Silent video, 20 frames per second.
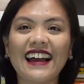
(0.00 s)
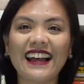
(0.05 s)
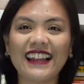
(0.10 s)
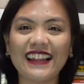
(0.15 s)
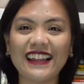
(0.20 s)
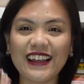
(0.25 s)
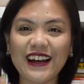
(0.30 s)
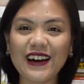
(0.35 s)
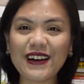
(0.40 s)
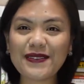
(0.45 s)

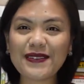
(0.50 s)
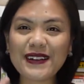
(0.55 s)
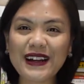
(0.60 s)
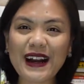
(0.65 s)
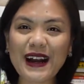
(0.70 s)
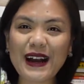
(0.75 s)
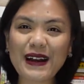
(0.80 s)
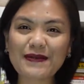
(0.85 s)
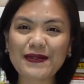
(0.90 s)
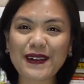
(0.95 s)
Hello mga
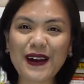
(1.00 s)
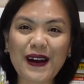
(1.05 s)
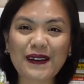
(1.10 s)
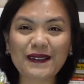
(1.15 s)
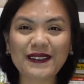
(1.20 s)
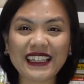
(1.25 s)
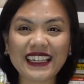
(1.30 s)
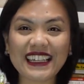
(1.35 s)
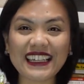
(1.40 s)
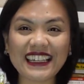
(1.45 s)

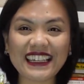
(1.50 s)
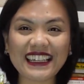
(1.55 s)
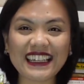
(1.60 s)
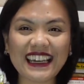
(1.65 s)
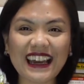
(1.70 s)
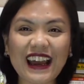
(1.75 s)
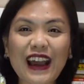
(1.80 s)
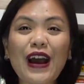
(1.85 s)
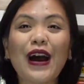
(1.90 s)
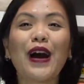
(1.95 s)

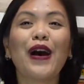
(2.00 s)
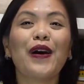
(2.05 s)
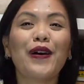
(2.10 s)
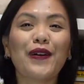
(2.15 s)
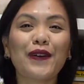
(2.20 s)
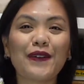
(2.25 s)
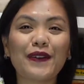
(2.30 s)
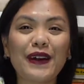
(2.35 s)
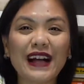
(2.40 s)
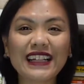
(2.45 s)
ka-PROMDI!
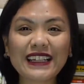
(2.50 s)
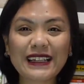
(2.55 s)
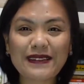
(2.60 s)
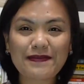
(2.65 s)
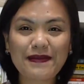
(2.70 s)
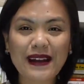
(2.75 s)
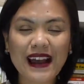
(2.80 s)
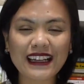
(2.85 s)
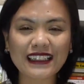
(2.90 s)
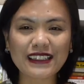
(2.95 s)

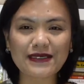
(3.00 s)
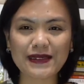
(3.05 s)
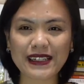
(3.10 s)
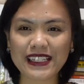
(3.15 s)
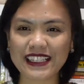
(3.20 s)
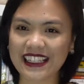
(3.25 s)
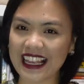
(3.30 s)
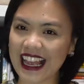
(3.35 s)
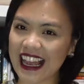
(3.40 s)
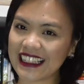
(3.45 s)
Welcome back to
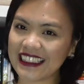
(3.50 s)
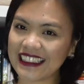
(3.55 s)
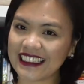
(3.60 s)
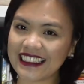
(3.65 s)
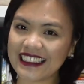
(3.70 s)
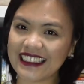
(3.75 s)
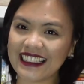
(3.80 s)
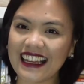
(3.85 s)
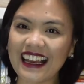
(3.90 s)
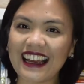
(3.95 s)
my
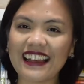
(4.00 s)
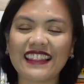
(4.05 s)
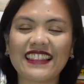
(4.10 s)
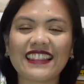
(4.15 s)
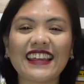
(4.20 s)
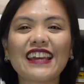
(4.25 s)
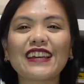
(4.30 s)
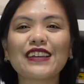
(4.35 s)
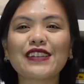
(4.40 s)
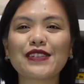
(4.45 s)
channel and
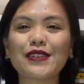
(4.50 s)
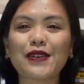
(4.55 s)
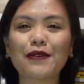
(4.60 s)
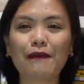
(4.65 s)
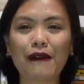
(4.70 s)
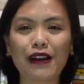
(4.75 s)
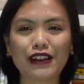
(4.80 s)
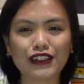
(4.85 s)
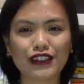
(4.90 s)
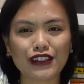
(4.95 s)
thank you so
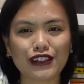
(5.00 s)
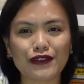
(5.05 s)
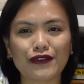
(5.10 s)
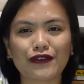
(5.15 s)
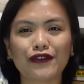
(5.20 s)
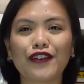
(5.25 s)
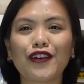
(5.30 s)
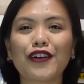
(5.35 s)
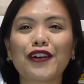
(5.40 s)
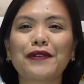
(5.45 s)
much
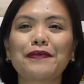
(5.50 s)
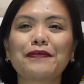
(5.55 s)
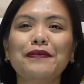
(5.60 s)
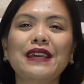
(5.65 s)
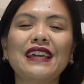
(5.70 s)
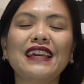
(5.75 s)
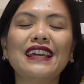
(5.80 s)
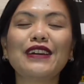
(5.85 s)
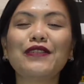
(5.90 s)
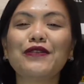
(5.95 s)
for
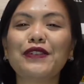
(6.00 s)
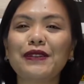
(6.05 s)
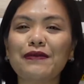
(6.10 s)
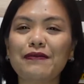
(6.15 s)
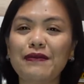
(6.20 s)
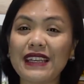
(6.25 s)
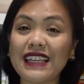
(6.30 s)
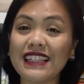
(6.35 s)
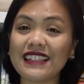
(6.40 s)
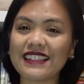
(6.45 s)
being with
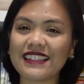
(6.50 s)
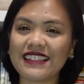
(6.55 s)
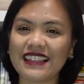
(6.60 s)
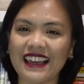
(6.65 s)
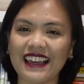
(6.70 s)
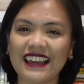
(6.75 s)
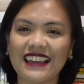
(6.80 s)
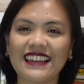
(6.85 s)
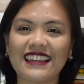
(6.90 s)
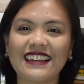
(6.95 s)
me
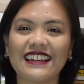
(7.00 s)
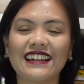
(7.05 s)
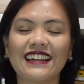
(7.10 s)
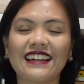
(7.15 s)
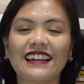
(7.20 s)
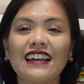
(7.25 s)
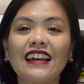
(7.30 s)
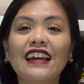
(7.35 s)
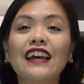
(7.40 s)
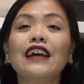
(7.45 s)
today.
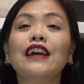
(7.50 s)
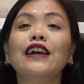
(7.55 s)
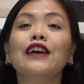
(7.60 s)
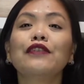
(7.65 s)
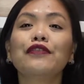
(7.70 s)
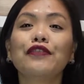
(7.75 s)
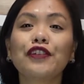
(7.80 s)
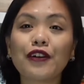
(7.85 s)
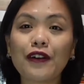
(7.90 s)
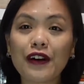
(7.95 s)

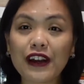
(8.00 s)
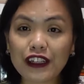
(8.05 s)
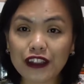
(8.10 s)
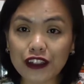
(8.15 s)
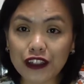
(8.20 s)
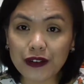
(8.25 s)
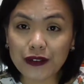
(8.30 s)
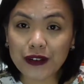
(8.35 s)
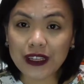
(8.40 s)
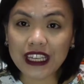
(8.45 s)
If you are
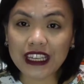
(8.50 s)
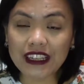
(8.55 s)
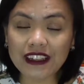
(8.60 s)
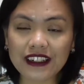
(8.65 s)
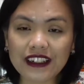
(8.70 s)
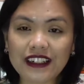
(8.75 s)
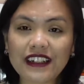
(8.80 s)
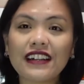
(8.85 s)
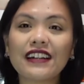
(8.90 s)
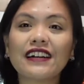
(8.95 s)
new
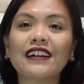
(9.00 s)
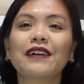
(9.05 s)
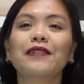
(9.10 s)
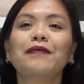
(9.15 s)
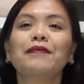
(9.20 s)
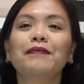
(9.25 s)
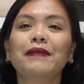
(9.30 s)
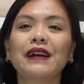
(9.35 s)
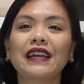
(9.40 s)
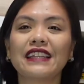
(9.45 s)
here,
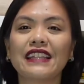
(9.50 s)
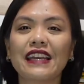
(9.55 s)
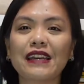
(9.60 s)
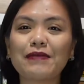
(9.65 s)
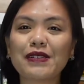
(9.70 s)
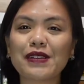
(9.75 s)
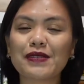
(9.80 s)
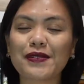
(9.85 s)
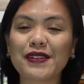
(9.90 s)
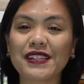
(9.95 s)
my
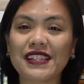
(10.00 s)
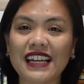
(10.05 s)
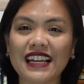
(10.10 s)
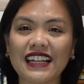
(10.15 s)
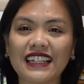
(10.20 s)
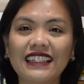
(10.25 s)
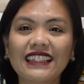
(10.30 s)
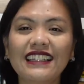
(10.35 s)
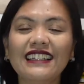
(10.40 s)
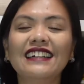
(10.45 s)
name is
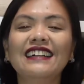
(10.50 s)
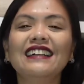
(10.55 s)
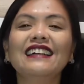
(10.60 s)
Roselle,